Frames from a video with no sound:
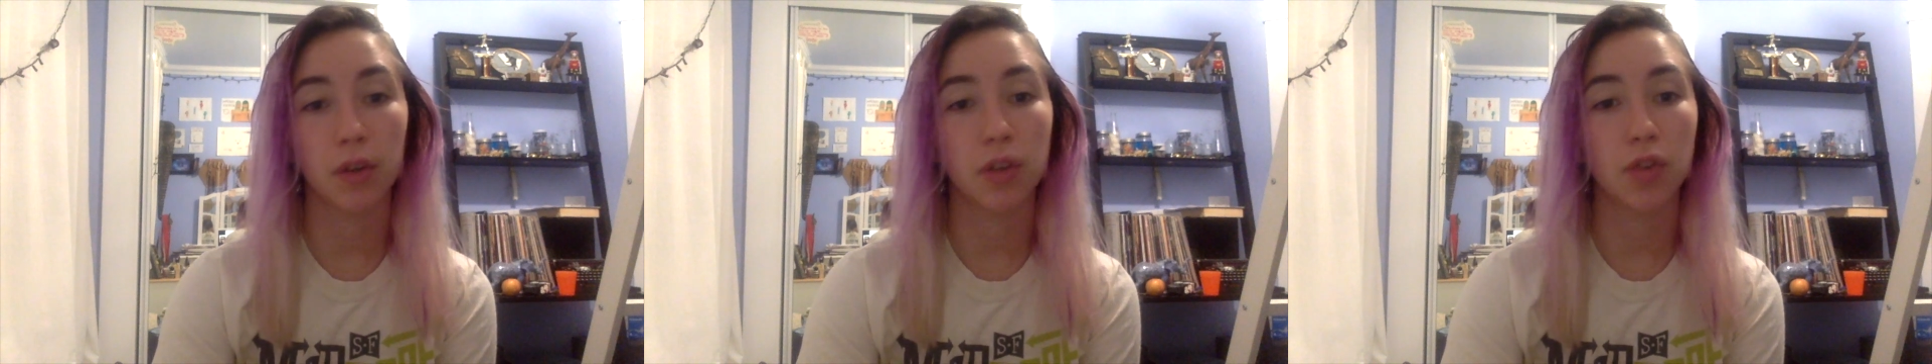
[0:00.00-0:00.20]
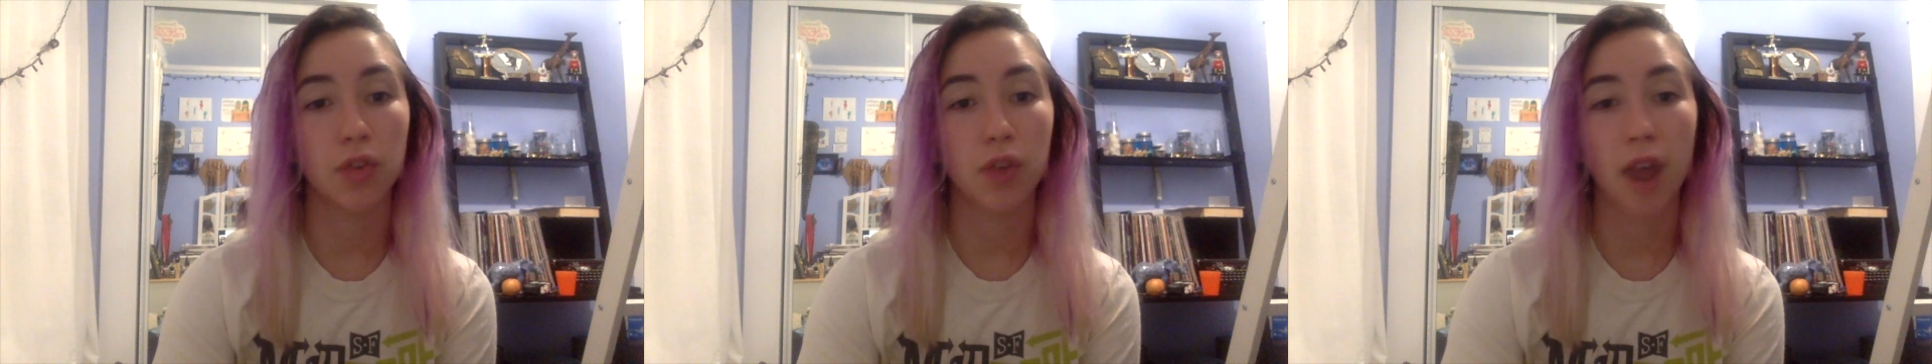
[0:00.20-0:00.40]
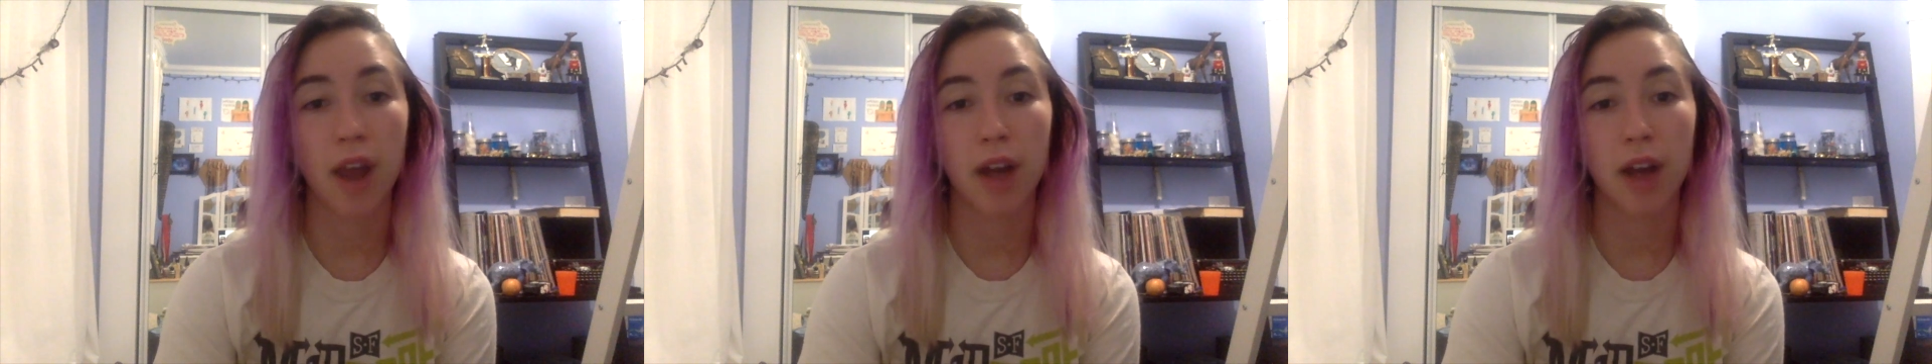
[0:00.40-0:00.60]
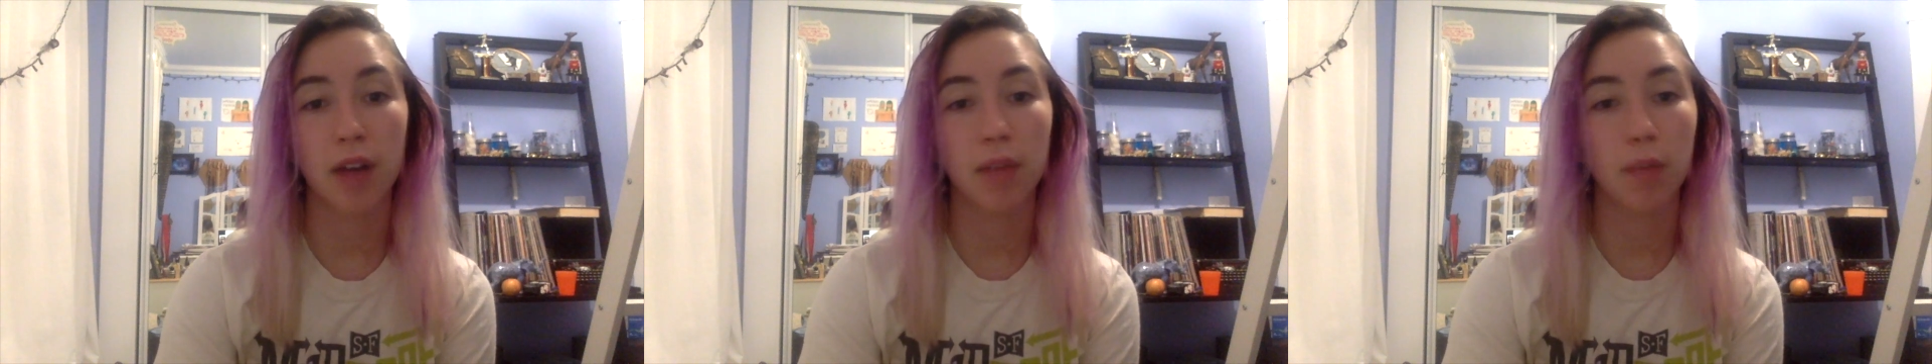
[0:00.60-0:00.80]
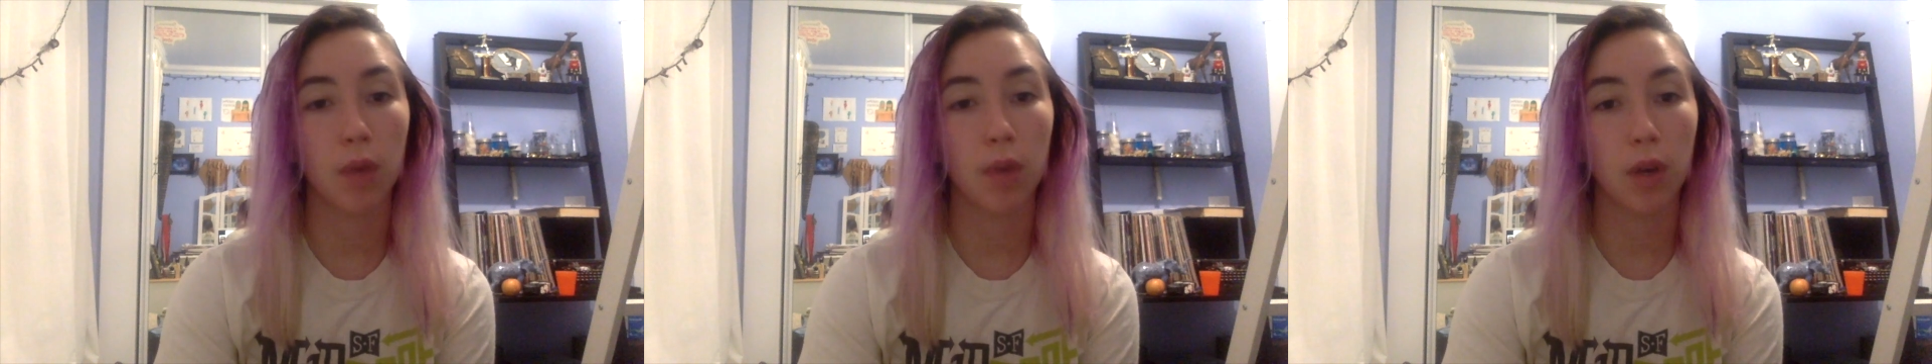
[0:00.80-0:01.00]
in drier,
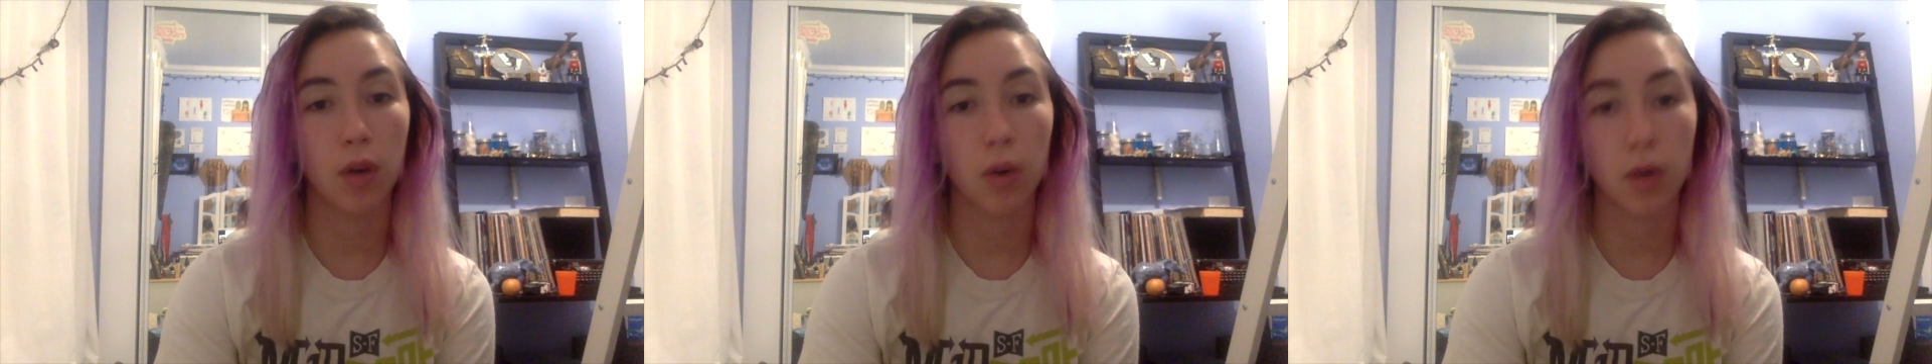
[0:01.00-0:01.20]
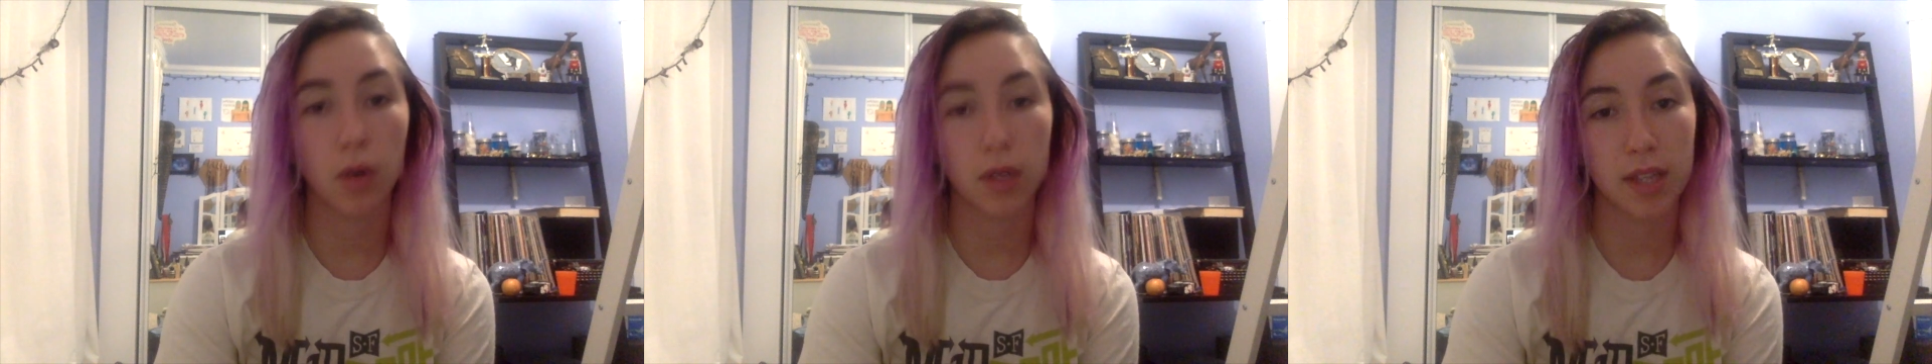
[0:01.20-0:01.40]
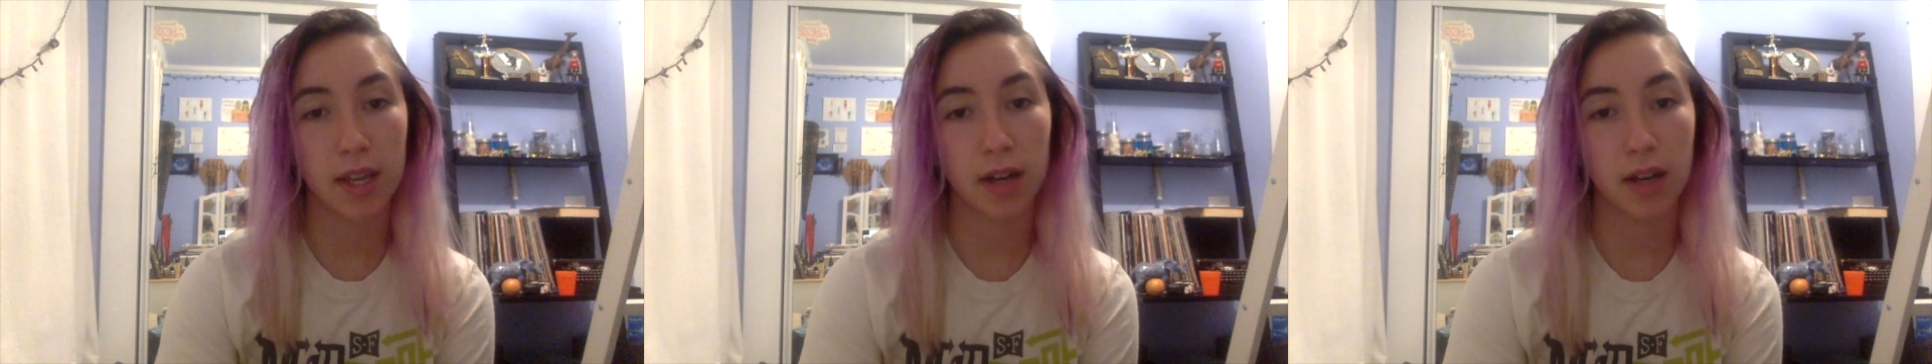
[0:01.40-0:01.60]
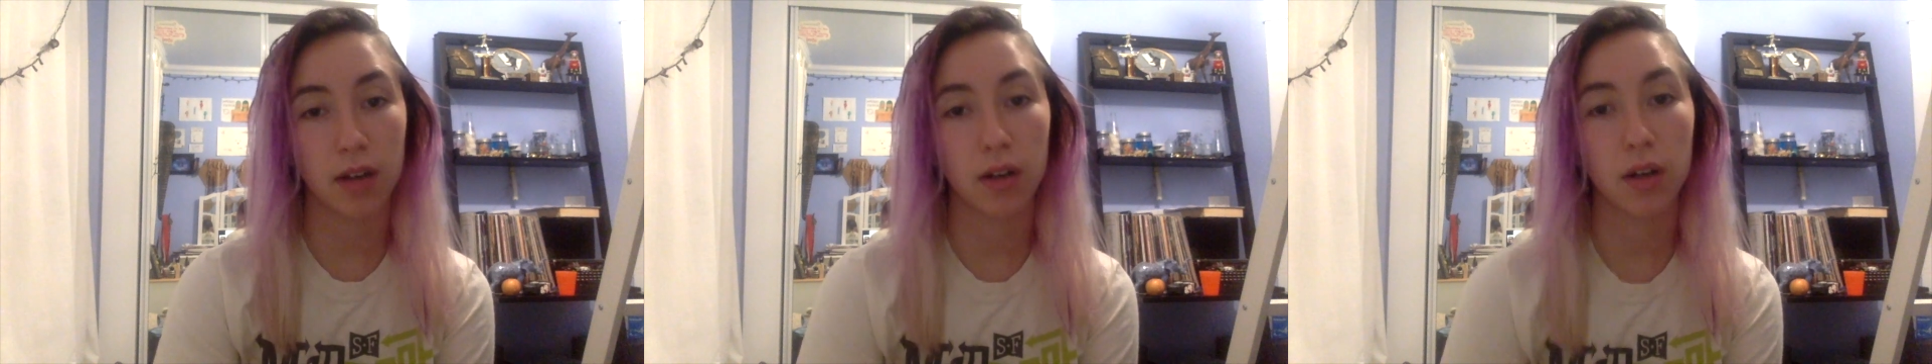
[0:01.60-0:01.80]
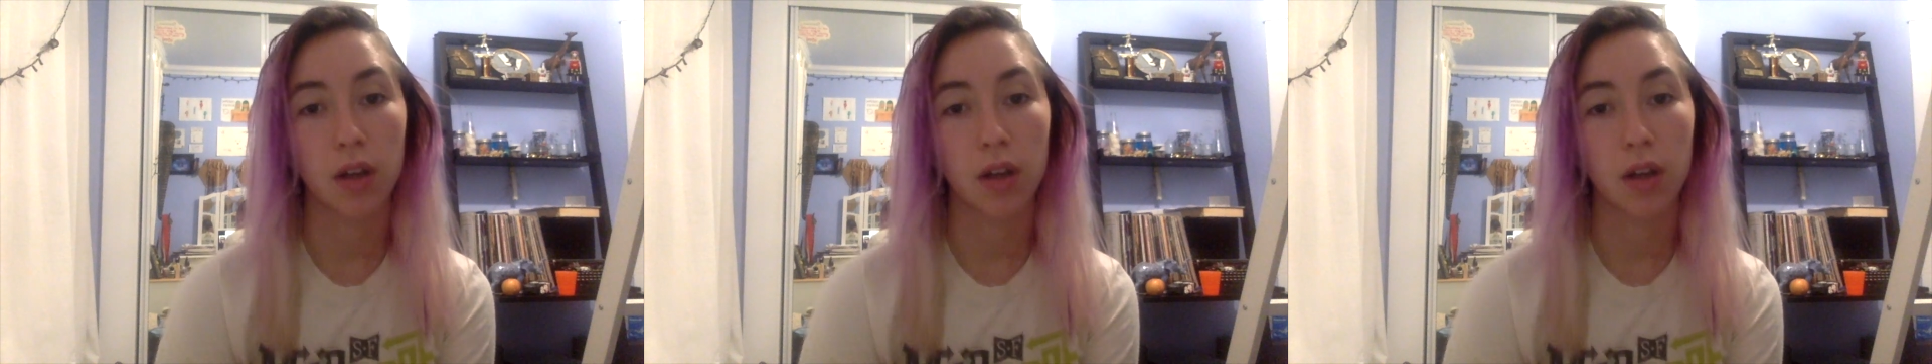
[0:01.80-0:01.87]
more coarse hair.